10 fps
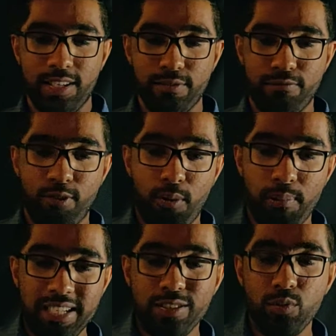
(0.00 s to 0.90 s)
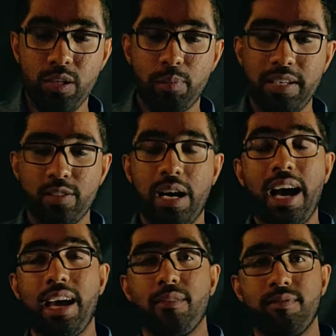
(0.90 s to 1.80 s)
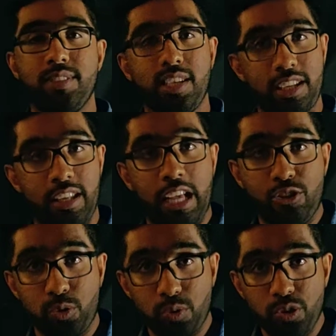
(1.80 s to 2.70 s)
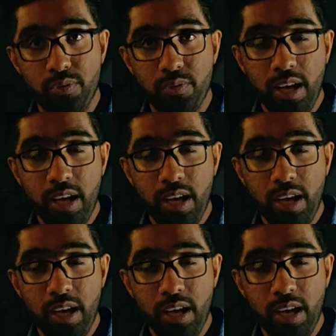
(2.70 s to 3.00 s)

for metal workpiece I have done an extrusion,